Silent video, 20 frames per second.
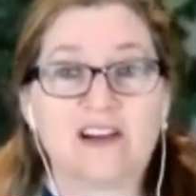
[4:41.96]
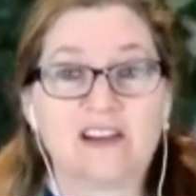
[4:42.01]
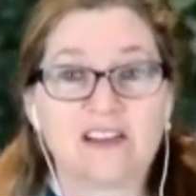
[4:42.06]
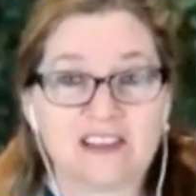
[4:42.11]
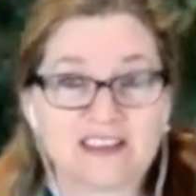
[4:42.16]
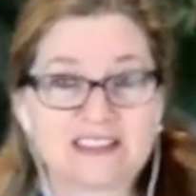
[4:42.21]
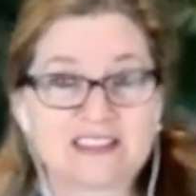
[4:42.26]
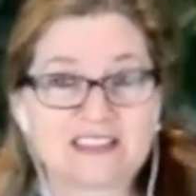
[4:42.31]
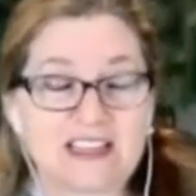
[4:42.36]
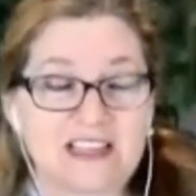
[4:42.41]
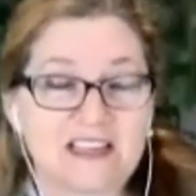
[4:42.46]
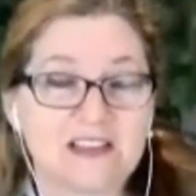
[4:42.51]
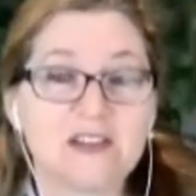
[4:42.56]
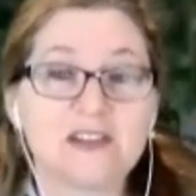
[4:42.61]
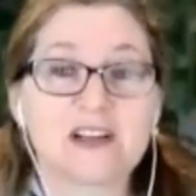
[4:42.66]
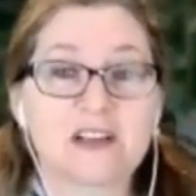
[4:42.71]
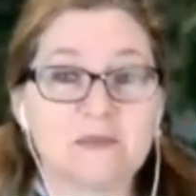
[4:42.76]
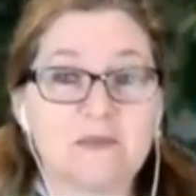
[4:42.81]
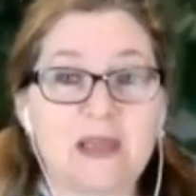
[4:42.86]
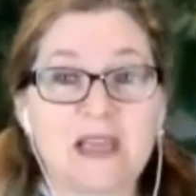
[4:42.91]
You know, yeah. let's see
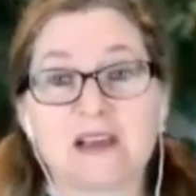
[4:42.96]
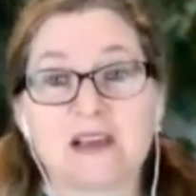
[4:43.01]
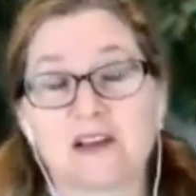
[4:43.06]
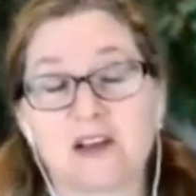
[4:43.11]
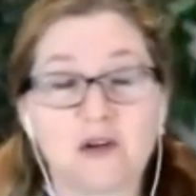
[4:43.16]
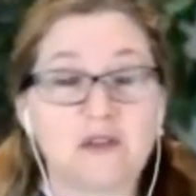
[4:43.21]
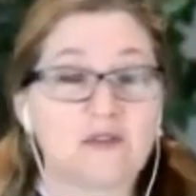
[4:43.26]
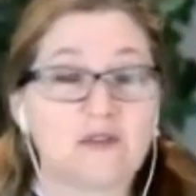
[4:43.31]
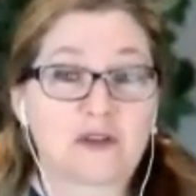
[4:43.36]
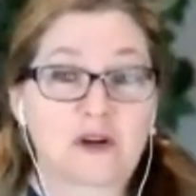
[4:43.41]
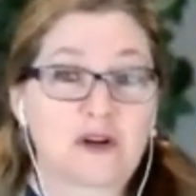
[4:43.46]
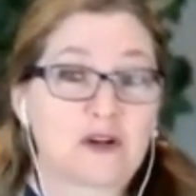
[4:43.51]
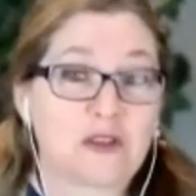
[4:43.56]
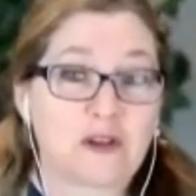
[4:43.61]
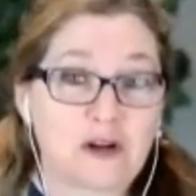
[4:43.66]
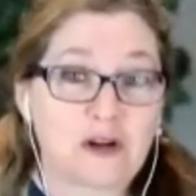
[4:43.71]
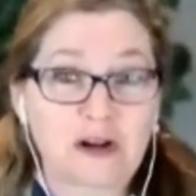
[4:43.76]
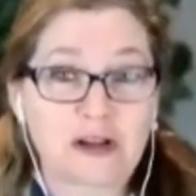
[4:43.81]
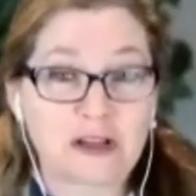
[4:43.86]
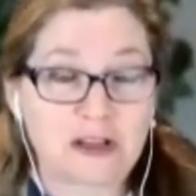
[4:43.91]
who can make it go
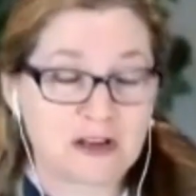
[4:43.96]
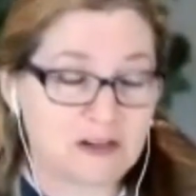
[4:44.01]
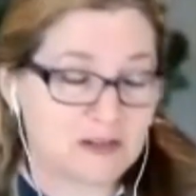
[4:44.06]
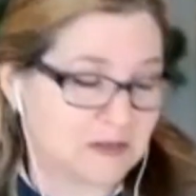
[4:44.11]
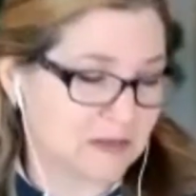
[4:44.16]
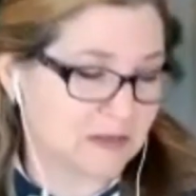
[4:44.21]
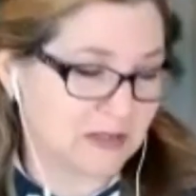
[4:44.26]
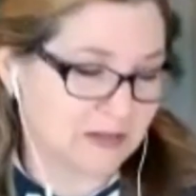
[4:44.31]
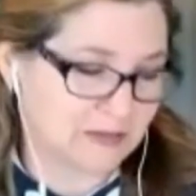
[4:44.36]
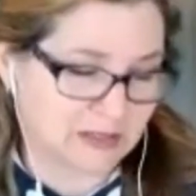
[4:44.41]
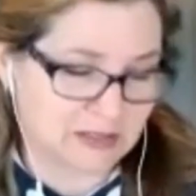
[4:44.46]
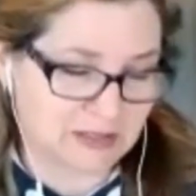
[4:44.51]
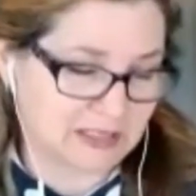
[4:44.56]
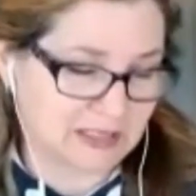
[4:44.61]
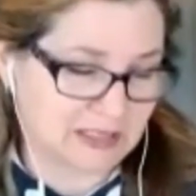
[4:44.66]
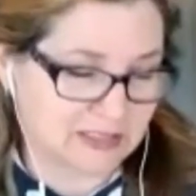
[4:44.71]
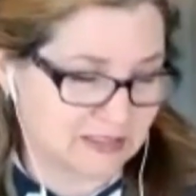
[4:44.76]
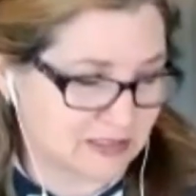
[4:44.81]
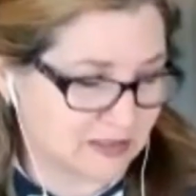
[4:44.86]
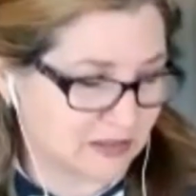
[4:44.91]
further. You know, whatever
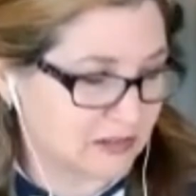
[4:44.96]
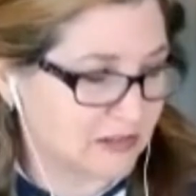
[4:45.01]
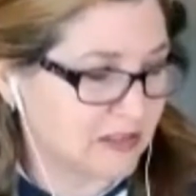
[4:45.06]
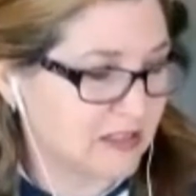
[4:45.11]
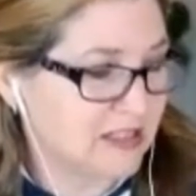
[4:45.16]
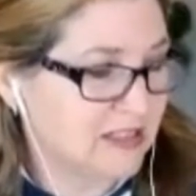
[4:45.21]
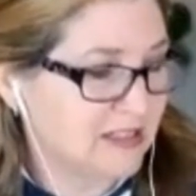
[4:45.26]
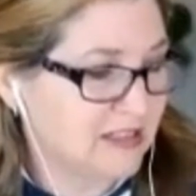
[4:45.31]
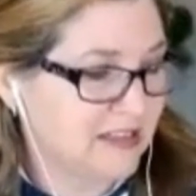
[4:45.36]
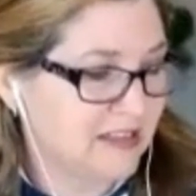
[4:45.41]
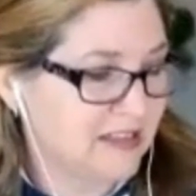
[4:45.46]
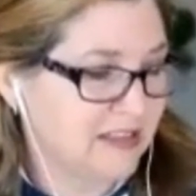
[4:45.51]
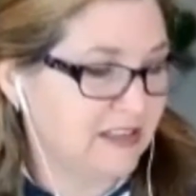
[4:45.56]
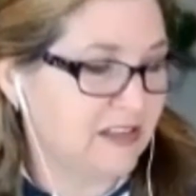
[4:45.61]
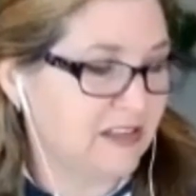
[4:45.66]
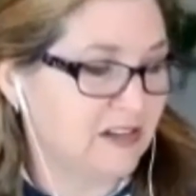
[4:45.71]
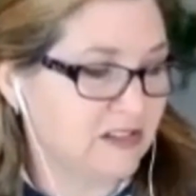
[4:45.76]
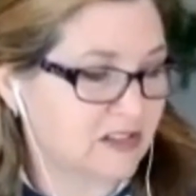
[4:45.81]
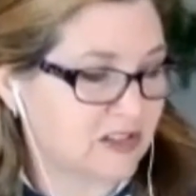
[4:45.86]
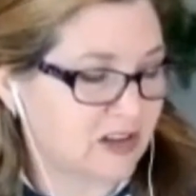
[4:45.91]
it is. So,
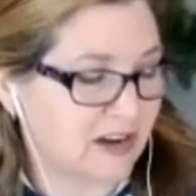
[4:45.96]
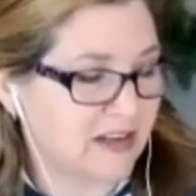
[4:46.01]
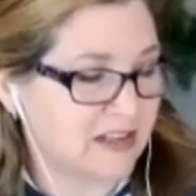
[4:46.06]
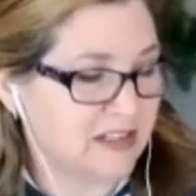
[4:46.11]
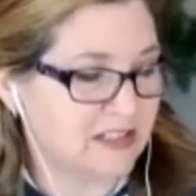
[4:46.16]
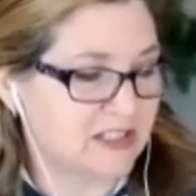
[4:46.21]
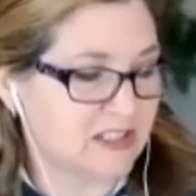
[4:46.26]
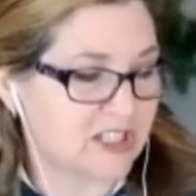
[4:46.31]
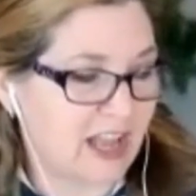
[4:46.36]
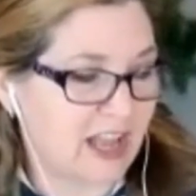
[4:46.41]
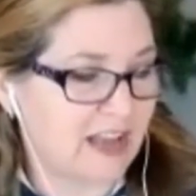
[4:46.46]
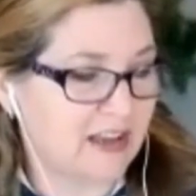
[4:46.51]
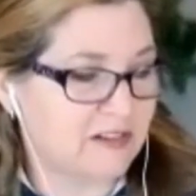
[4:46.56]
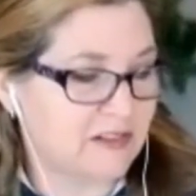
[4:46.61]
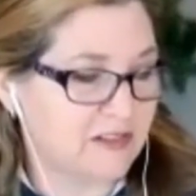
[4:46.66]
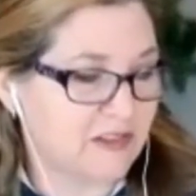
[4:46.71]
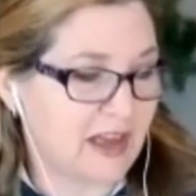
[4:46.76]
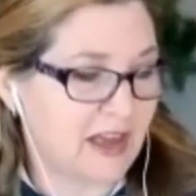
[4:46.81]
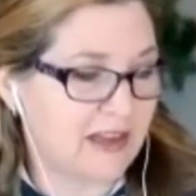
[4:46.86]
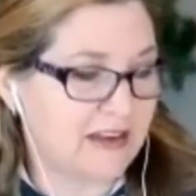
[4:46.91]
you know, trying to
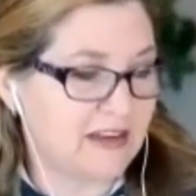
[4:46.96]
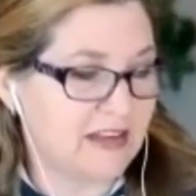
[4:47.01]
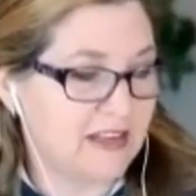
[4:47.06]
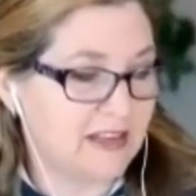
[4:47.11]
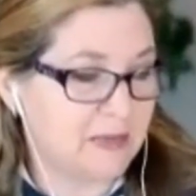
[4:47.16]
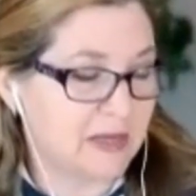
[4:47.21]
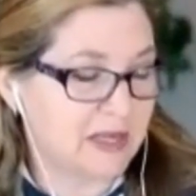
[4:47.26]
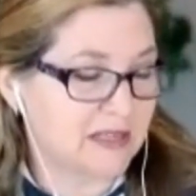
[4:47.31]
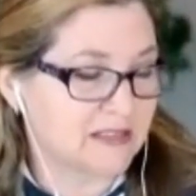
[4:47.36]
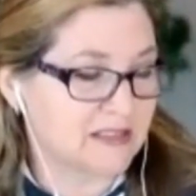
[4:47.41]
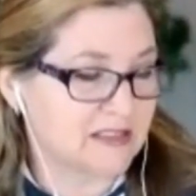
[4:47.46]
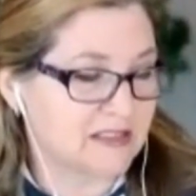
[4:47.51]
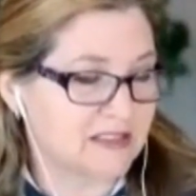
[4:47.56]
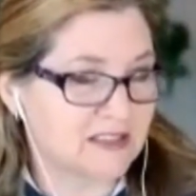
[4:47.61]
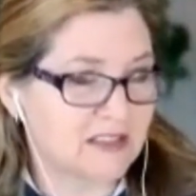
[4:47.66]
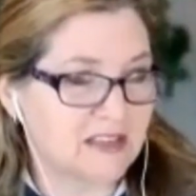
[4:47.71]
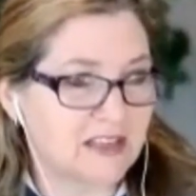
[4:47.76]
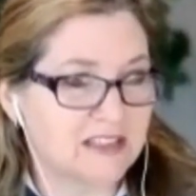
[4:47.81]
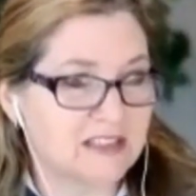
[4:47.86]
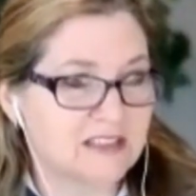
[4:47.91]
channel that need because
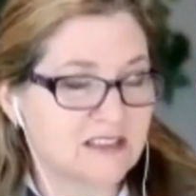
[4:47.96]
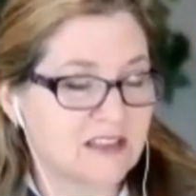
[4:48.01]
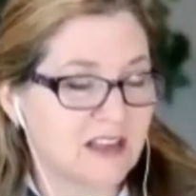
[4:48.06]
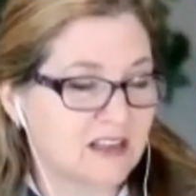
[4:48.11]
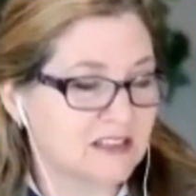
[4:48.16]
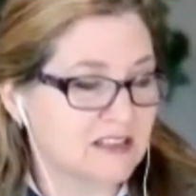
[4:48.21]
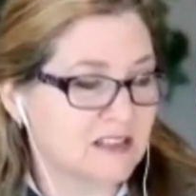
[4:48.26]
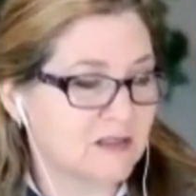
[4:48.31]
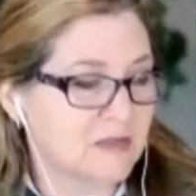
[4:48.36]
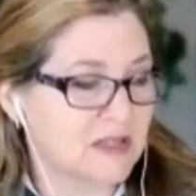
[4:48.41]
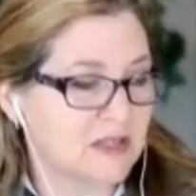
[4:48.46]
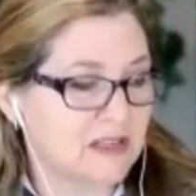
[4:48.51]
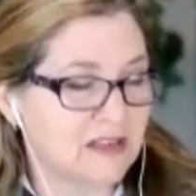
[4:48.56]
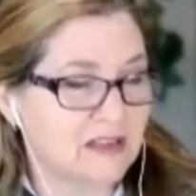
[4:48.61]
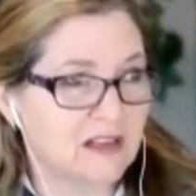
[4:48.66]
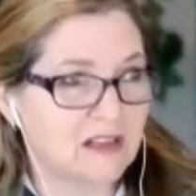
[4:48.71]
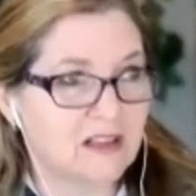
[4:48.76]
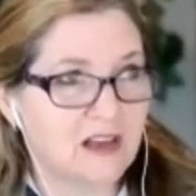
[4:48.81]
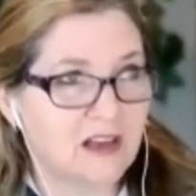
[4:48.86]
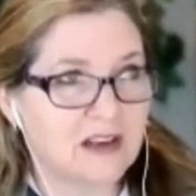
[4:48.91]
it's it's not
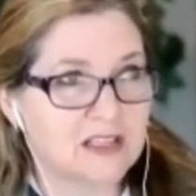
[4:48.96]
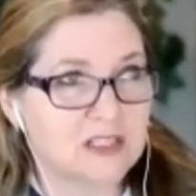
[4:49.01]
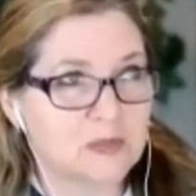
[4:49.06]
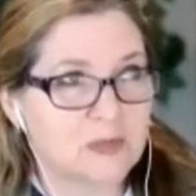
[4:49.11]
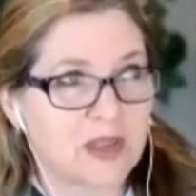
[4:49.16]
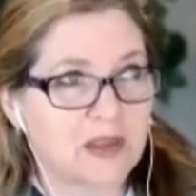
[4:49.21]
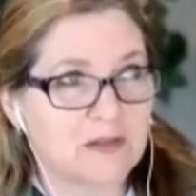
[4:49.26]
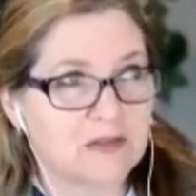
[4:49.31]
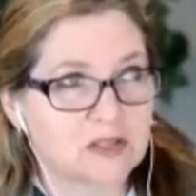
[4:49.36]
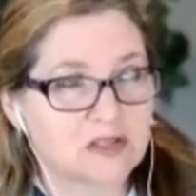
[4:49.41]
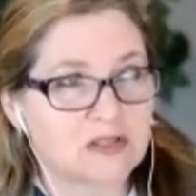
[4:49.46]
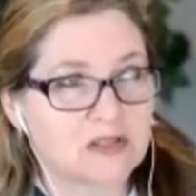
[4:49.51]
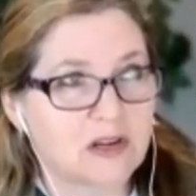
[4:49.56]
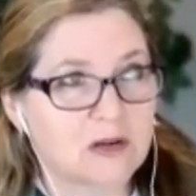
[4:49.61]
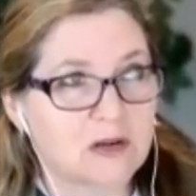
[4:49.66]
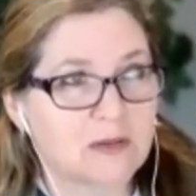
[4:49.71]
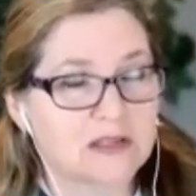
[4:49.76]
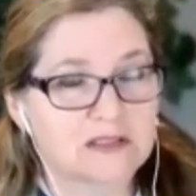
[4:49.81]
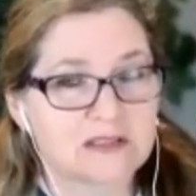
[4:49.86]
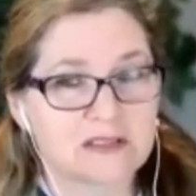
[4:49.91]
something a lot of these behaviors you're
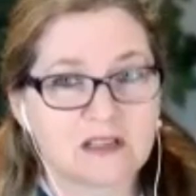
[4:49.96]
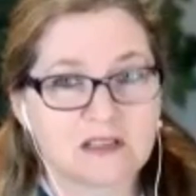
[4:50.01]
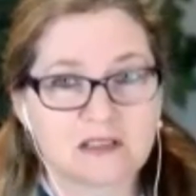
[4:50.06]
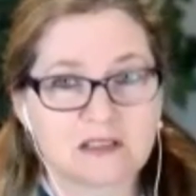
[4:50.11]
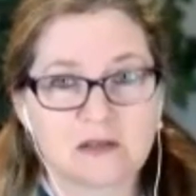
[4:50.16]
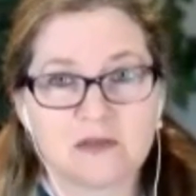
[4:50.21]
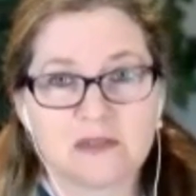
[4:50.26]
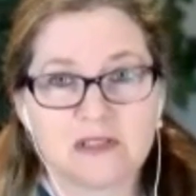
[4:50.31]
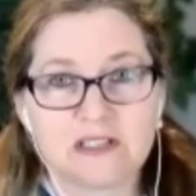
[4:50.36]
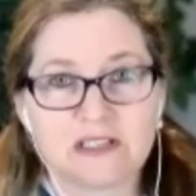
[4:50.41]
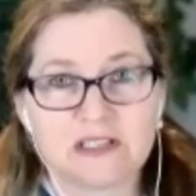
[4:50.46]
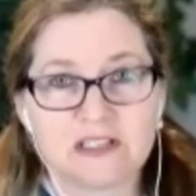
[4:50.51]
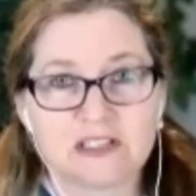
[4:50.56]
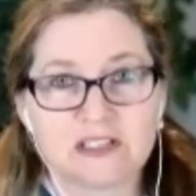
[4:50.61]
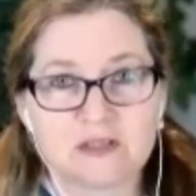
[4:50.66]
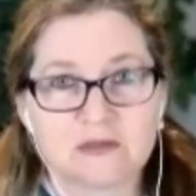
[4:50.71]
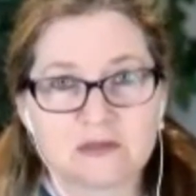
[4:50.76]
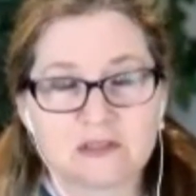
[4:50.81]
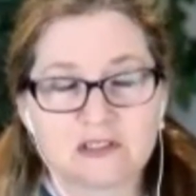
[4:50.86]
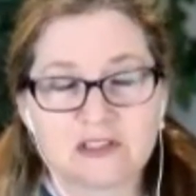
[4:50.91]
talking about. It's not something you can
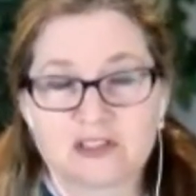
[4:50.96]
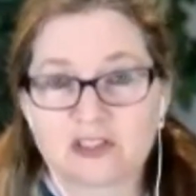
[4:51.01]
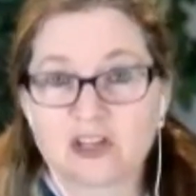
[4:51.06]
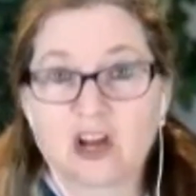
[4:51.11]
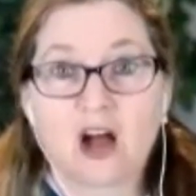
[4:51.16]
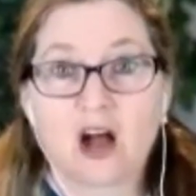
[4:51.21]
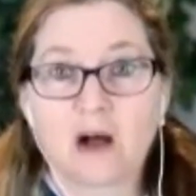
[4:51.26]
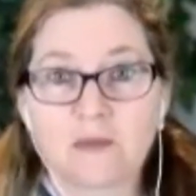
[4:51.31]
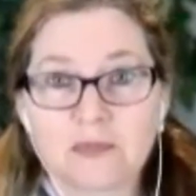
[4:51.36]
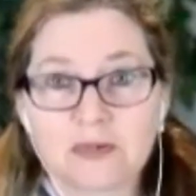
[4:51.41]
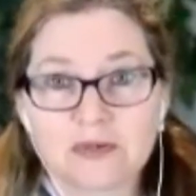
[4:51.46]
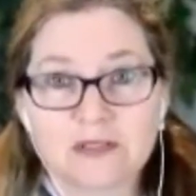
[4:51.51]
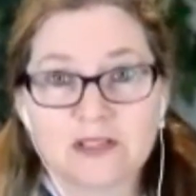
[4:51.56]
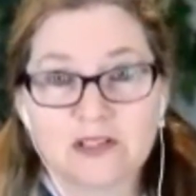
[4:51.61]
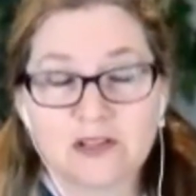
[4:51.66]
just stop.